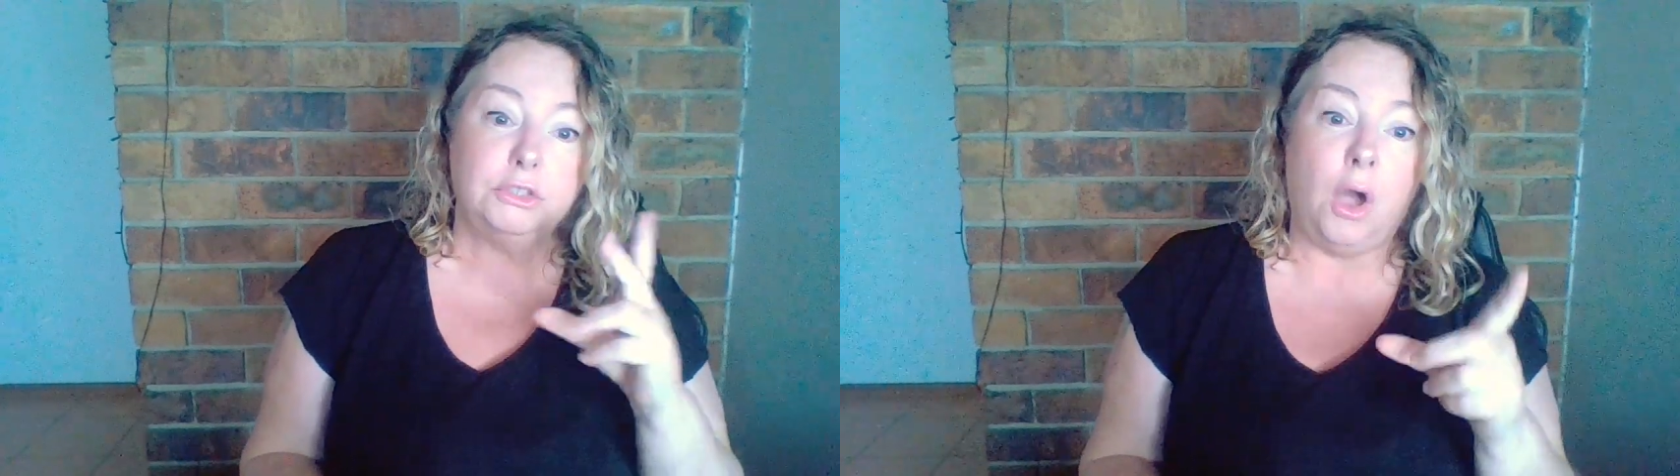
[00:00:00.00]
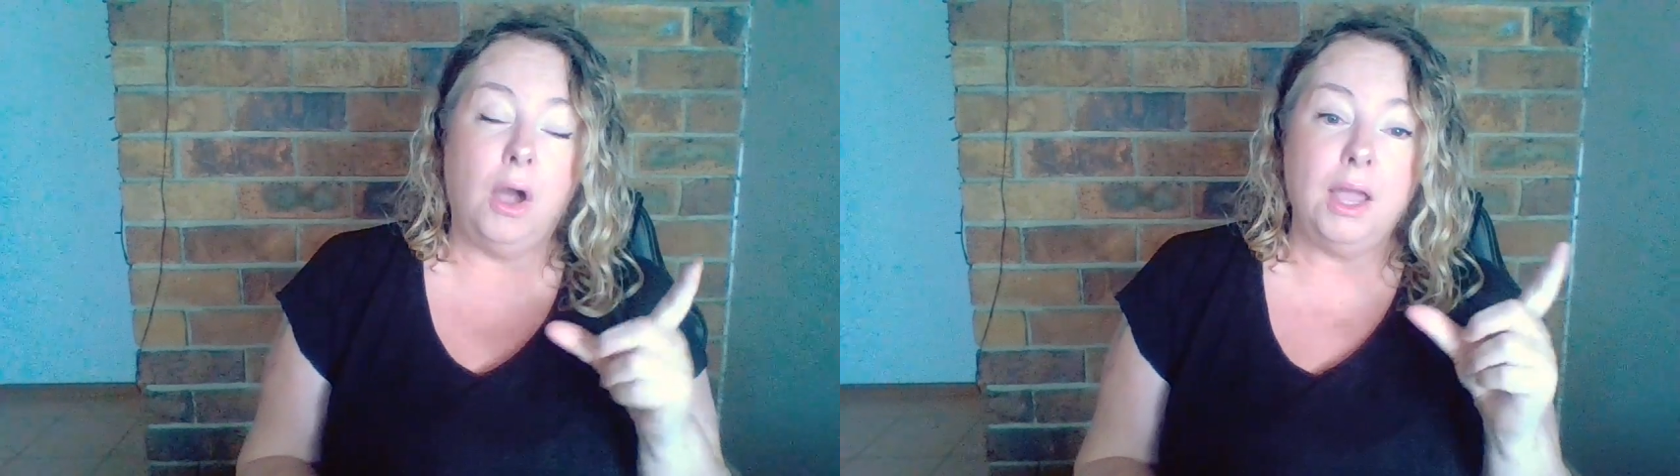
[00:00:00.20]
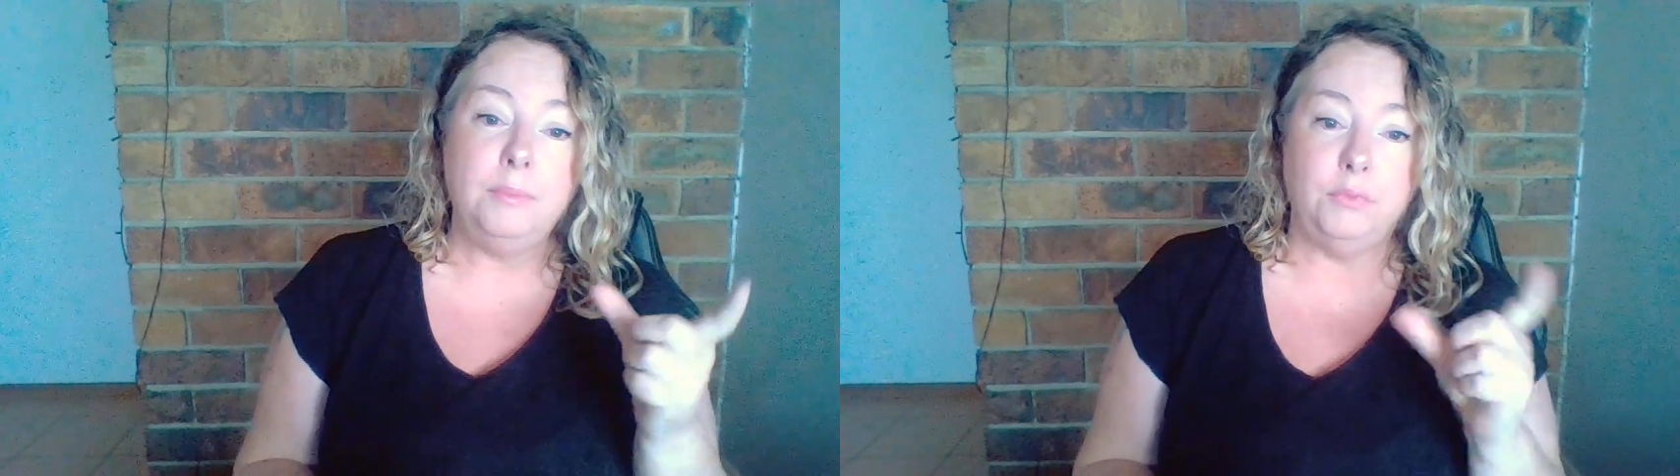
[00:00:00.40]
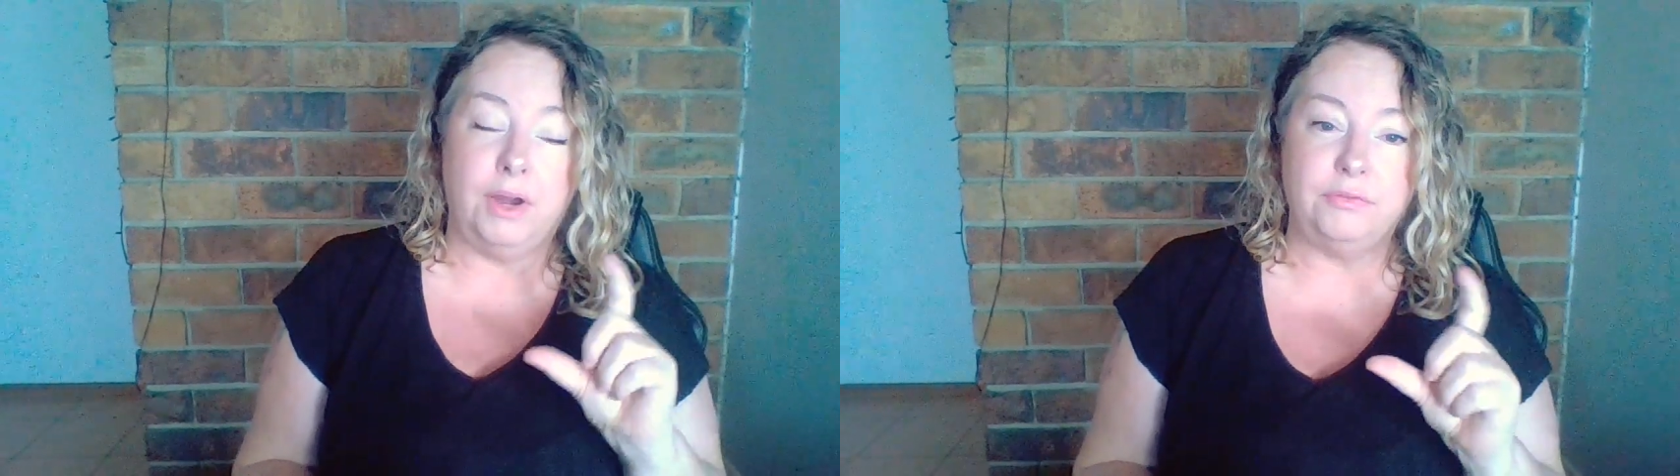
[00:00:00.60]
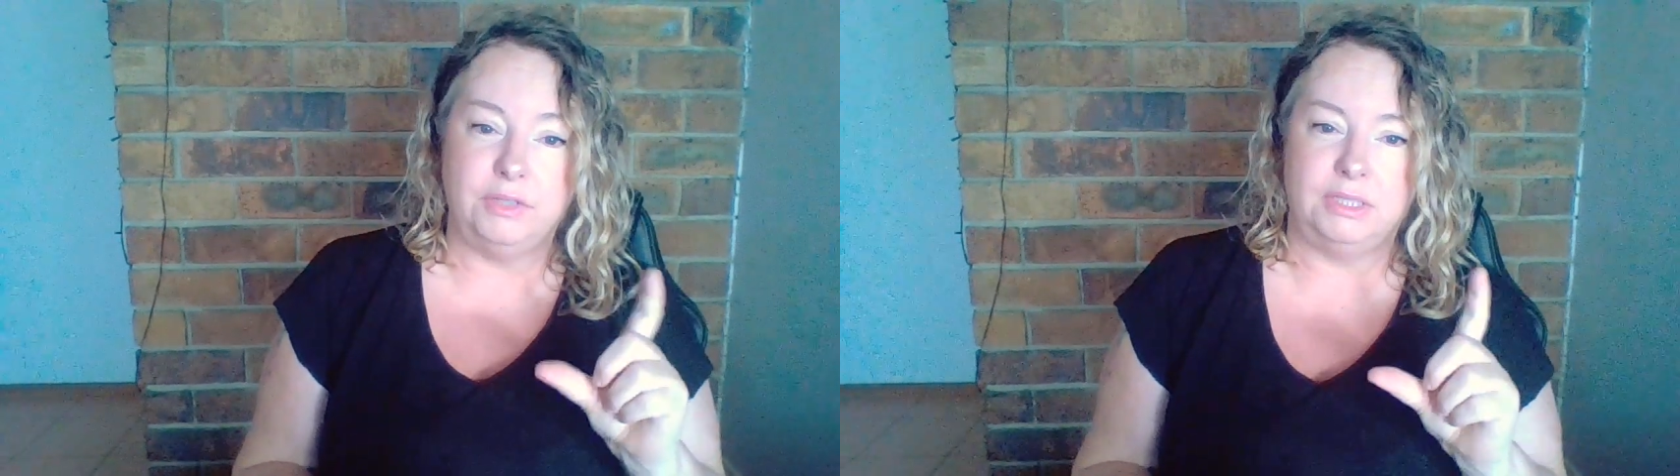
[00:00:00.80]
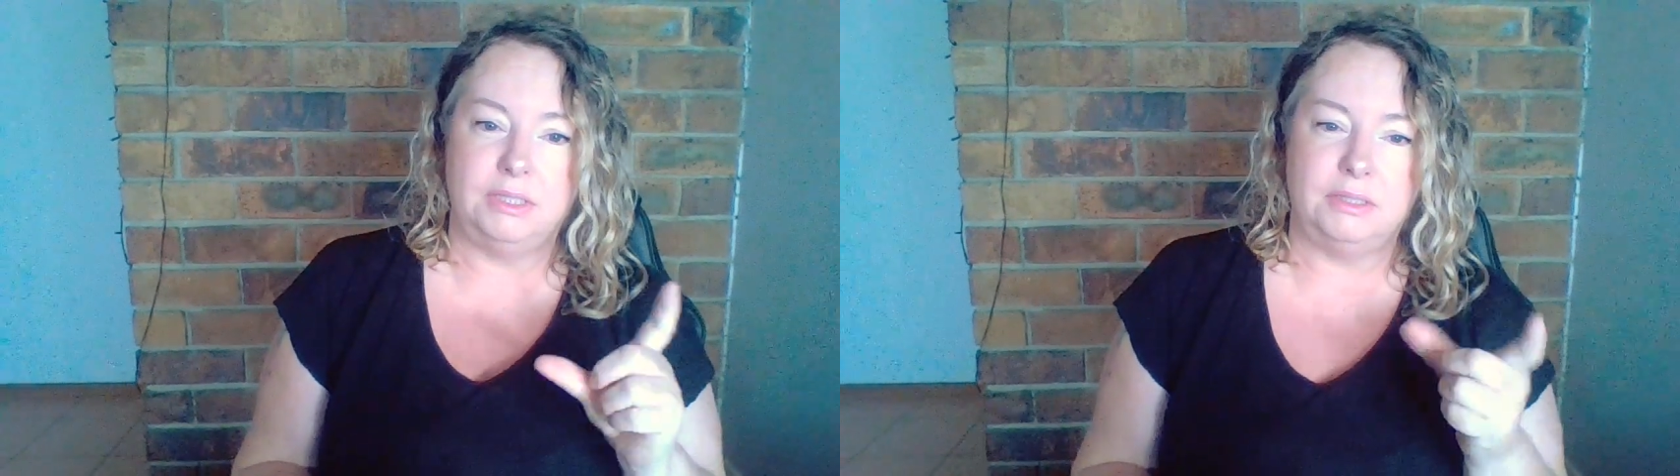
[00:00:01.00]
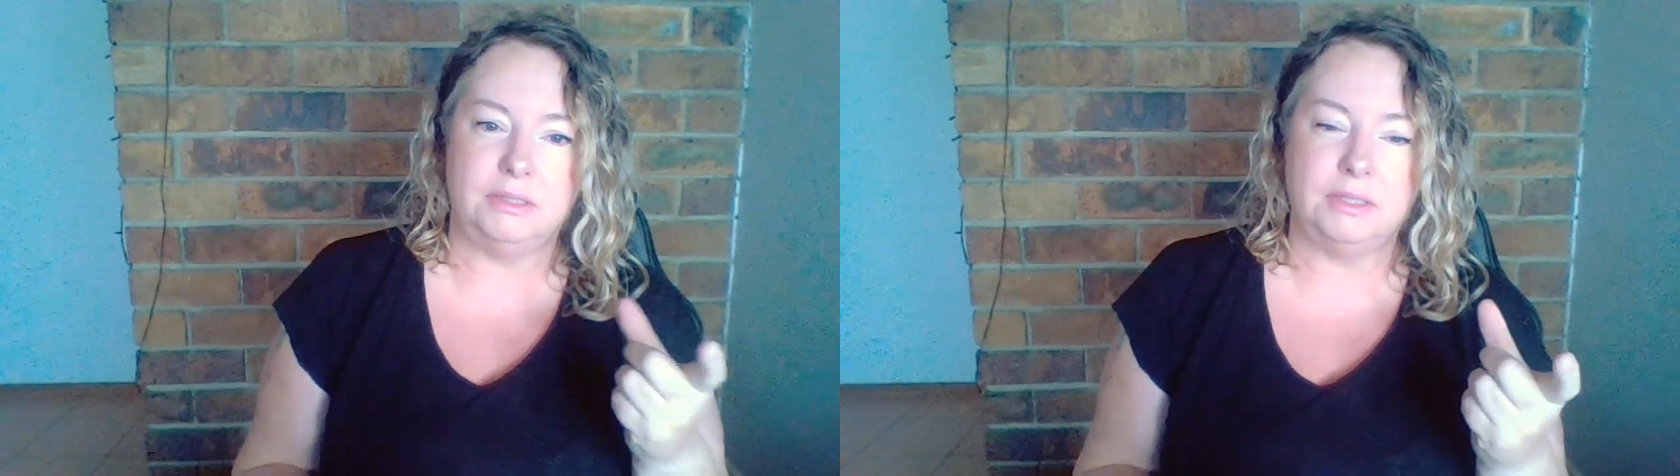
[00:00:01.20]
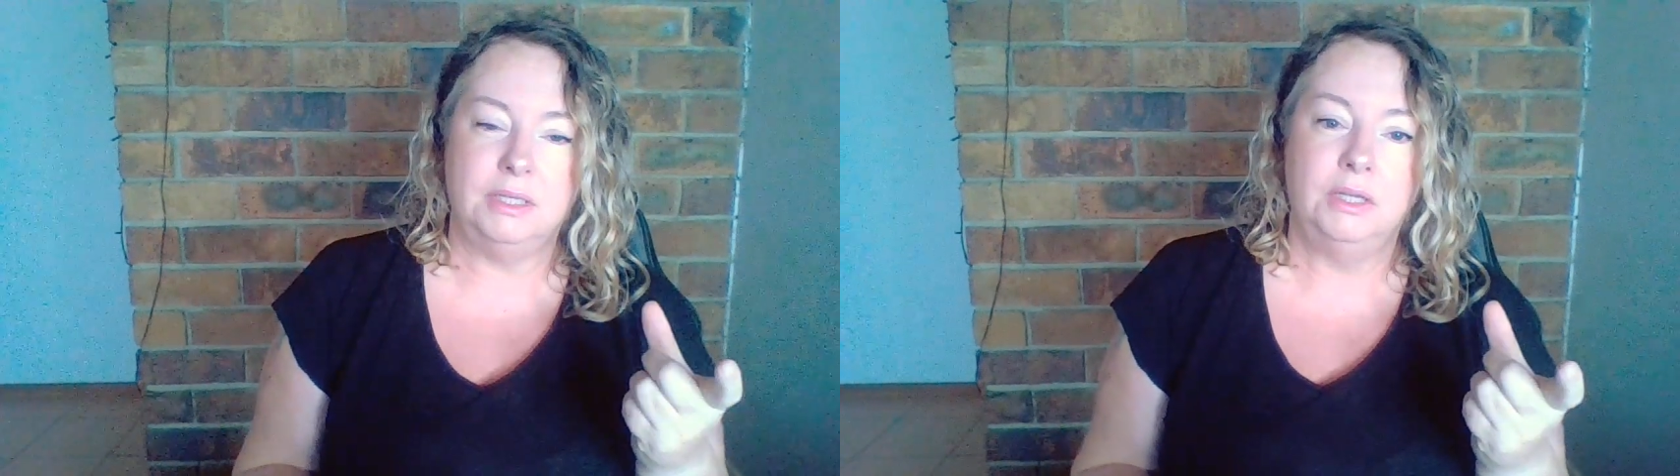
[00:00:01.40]
time
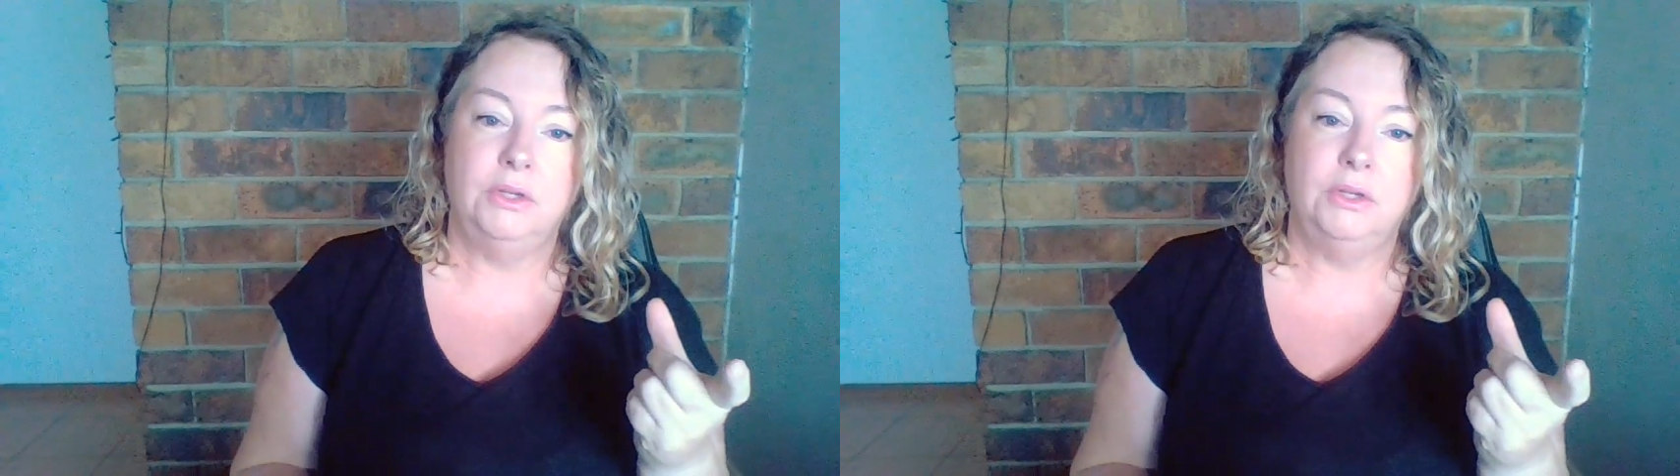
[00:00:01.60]
references,